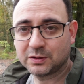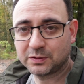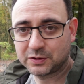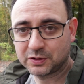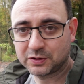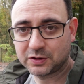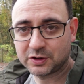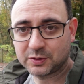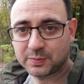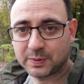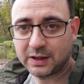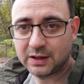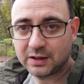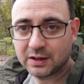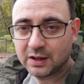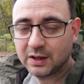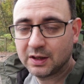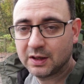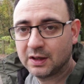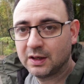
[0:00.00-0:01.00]
enough shutter speed
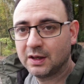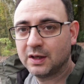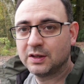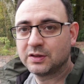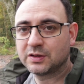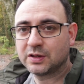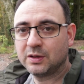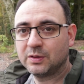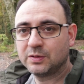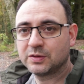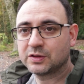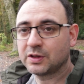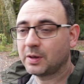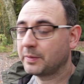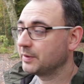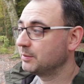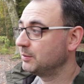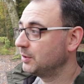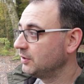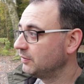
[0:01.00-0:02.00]
to
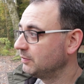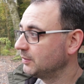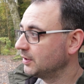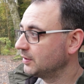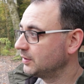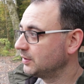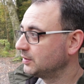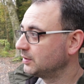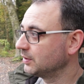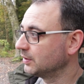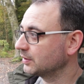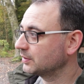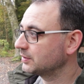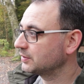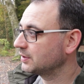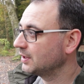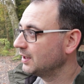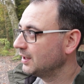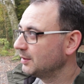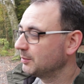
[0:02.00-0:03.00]
stop the movement of the
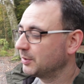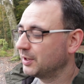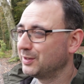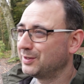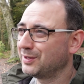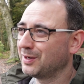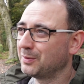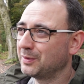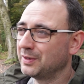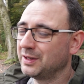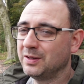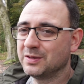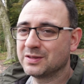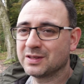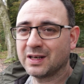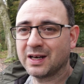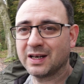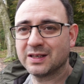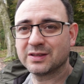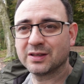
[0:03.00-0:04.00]
ducks, but I don't want to use
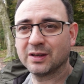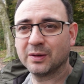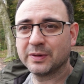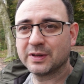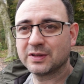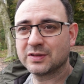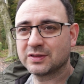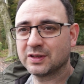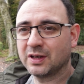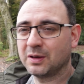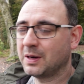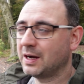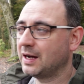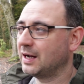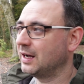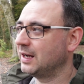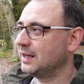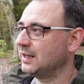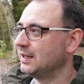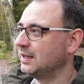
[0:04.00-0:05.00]
an ISO that's so
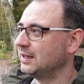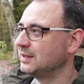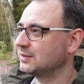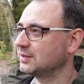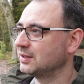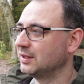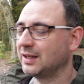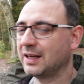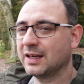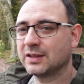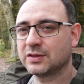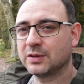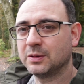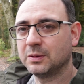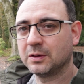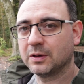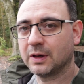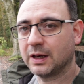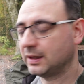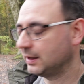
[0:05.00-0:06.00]
high it's going to get
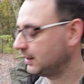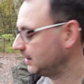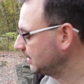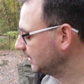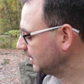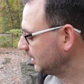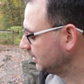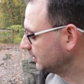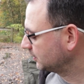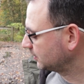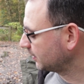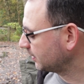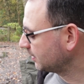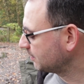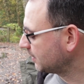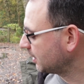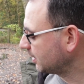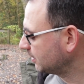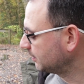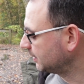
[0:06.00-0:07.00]
too grainy. So at the
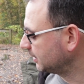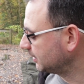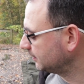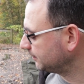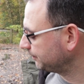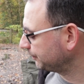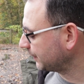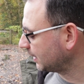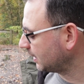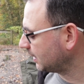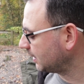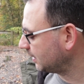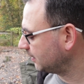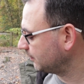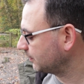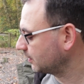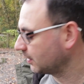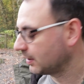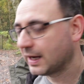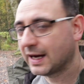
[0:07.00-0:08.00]
moment
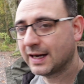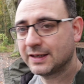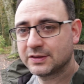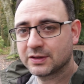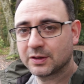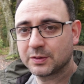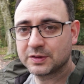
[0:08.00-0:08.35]
I've got ISO